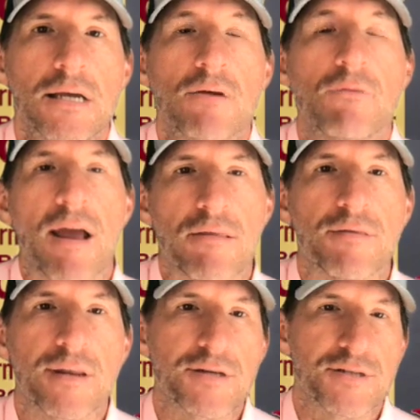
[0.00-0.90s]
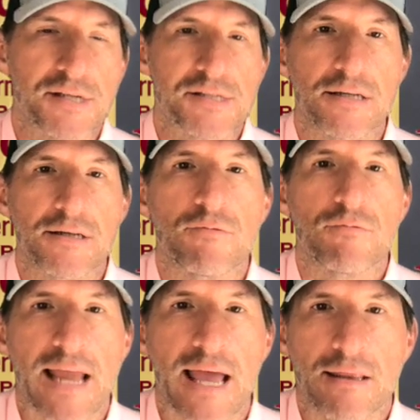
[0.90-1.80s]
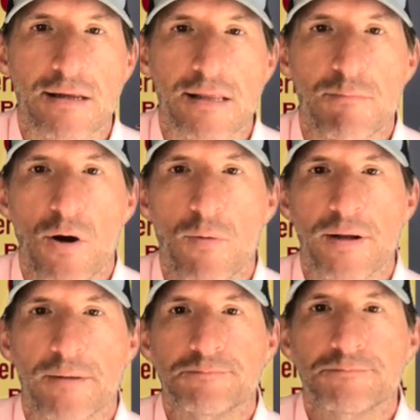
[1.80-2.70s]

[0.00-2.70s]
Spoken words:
rather than adjusting to the reality of the moment.